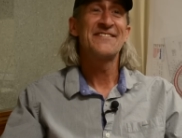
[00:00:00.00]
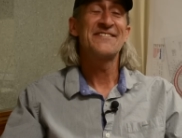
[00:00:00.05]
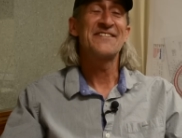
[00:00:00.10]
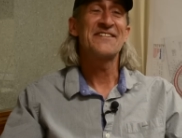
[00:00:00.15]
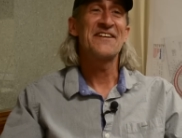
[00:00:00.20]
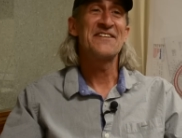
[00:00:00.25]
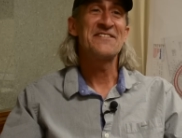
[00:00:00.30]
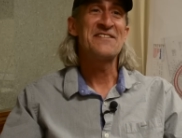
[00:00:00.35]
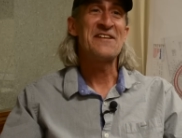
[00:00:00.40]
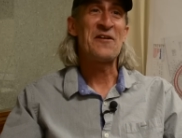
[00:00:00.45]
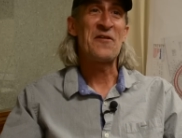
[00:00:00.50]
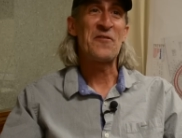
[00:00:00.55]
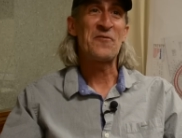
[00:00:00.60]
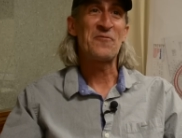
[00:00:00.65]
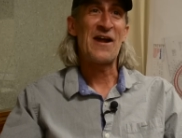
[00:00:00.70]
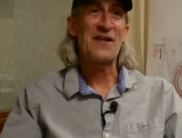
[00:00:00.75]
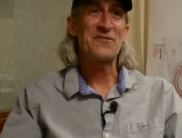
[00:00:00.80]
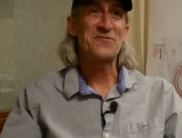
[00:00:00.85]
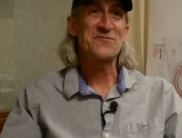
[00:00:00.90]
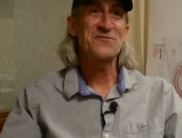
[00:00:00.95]
to cut down on
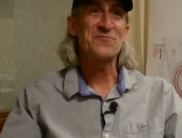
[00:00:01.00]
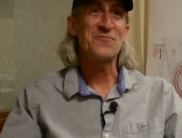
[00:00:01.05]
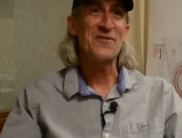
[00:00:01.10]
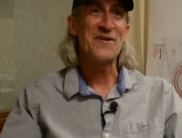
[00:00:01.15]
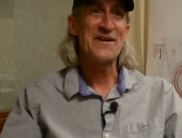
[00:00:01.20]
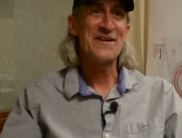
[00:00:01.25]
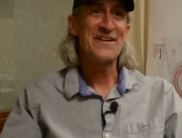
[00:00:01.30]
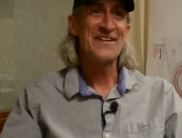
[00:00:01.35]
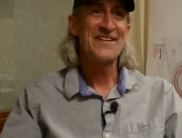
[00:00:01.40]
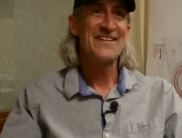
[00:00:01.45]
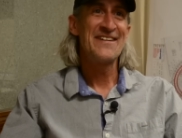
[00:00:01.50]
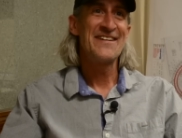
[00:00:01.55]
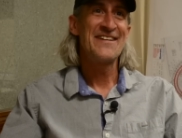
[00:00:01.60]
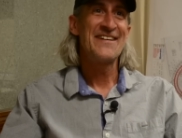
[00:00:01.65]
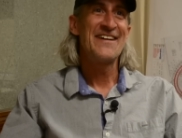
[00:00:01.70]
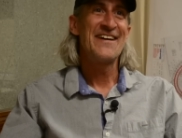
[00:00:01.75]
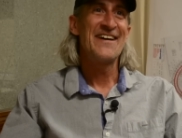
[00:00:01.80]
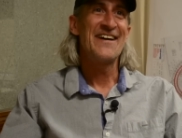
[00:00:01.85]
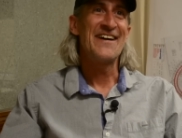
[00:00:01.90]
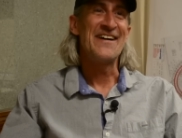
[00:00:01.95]
the Rattler sway.
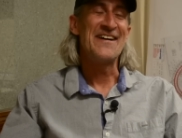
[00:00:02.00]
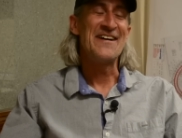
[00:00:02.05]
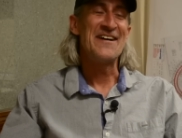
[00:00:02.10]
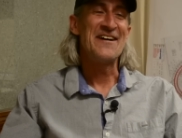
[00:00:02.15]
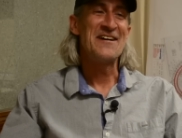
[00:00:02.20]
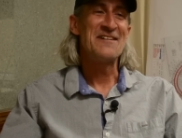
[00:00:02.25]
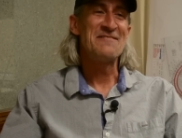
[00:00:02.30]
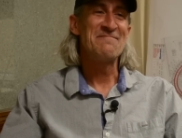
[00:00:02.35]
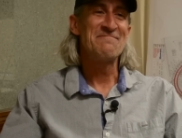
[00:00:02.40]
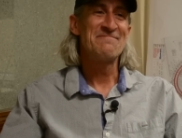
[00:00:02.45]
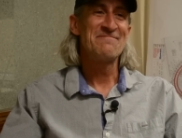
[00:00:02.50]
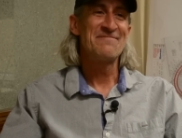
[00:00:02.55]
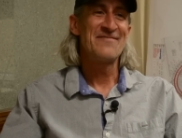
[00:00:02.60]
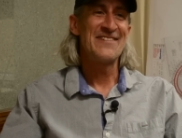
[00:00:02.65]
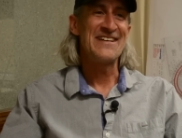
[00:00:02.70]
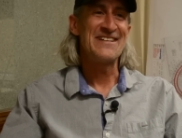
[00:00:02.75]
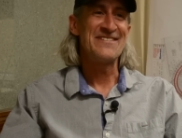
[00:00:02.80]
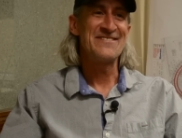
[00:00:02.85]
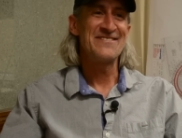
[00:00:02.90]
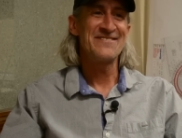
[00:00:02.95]
Um,
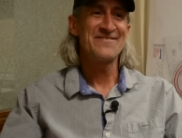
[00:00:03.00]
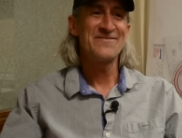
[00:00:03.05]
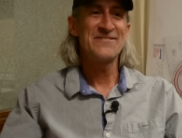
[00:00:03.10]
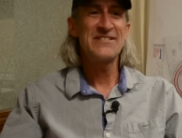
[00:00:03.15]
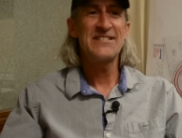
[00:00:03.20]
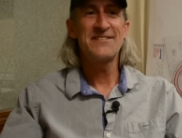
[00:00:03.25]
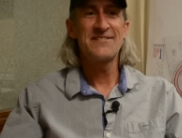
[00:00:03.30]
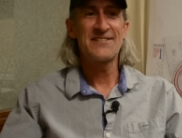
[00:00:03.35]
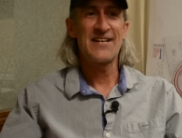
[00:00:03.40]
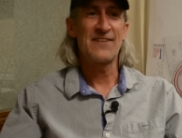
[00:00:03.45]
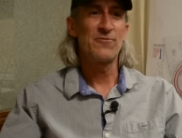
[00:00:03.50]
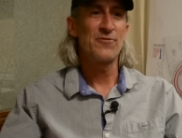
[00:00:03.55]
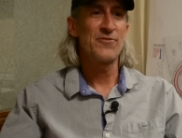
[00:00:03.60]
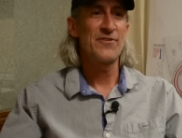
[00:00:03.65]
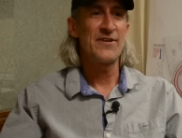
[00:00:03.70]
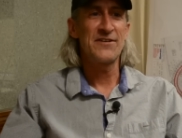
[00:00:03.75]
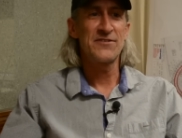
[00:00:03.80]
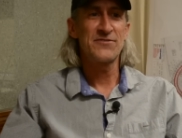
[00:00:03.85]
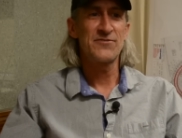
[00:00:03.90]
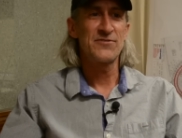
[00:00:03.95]
and we did several
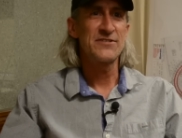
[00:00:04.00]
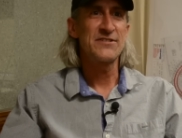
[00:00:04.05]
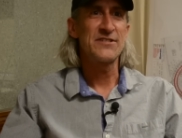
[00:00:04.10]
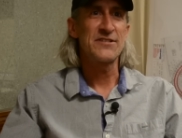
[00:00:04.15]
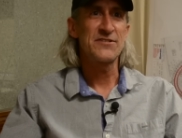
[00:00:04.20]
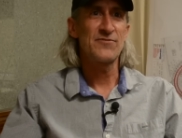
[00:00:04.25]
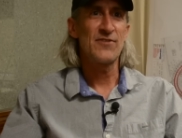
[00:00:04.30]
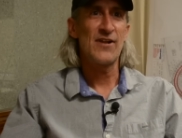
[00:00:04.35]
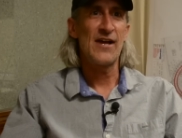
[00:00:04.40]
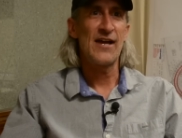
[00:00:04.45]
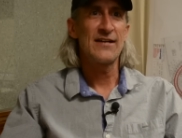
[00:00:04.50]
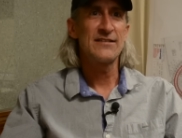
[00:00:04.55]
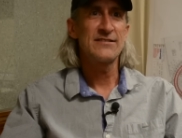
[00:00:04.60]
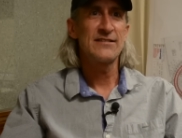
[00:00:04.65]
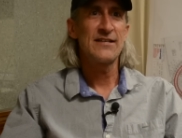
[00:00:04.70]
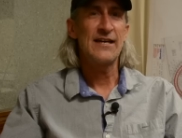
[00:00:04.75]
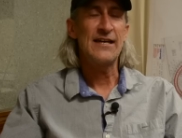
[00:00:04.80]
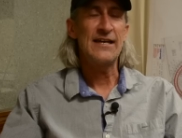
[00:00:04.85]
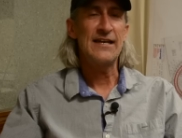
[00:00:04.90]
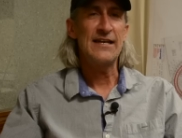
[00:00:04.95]
things for Six
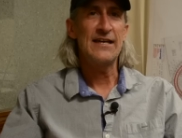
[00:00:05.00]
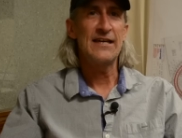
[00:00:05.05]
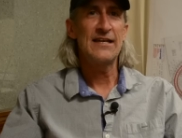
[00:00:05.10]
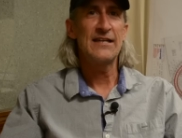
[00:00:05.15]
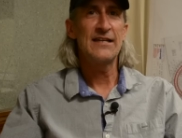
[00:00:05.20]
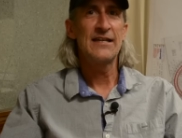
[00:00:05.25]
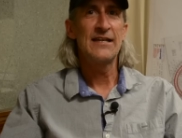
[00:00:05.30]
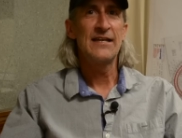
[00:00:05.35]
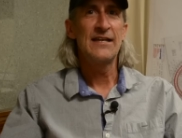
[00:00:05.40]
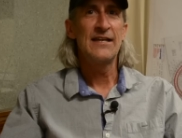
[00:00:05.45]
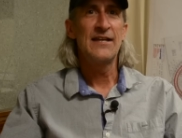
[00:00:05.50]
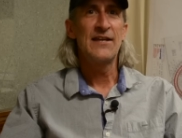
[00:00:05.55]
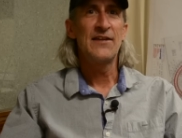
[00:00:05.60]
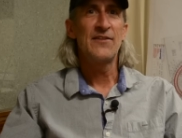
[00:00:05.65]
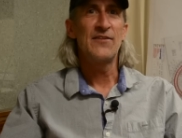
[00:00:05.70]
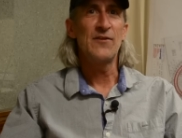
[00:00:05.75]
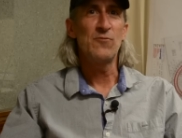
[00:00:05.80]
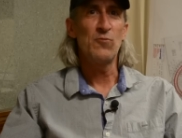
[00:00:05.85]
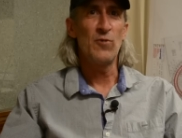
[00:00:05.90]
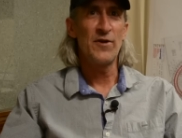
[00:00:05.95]
Flags, and
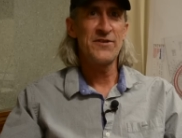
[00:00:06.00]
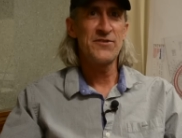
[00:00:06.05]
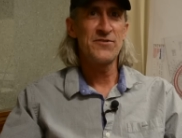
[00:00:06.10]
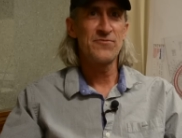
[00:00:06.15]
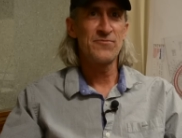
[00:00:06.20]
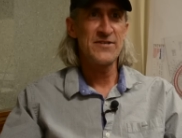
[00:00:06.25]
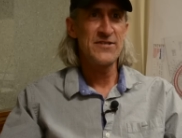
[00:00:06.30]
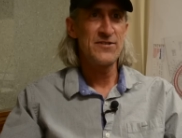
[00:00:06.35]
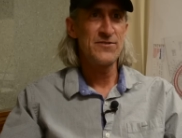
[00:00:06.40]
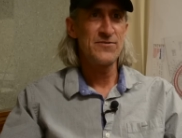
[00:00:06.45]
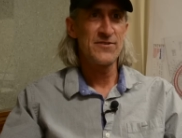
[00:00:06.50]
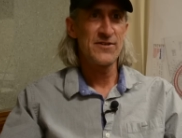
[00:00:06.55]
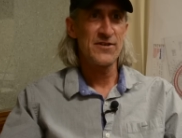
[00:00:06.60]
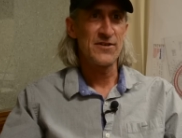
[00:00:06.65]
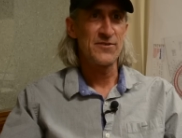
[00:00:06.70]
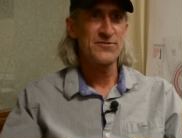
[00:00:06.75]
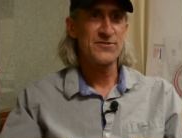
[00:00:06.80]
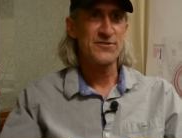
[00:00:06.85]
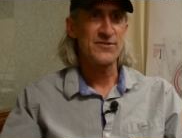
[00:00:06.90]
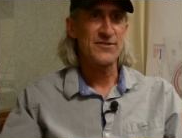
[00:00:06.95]
they wanted to redo the
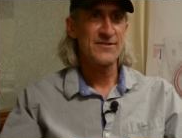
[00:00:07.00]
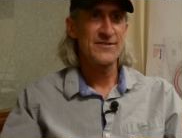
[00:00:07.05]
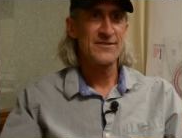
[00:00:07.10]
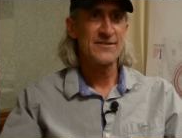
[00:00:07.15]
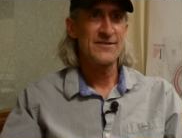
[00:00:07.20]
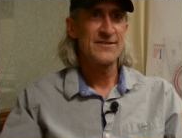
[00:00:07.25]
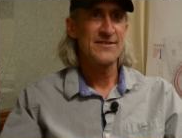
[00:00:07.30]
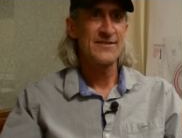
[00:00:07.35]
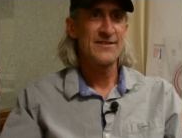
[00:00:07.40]
coaster,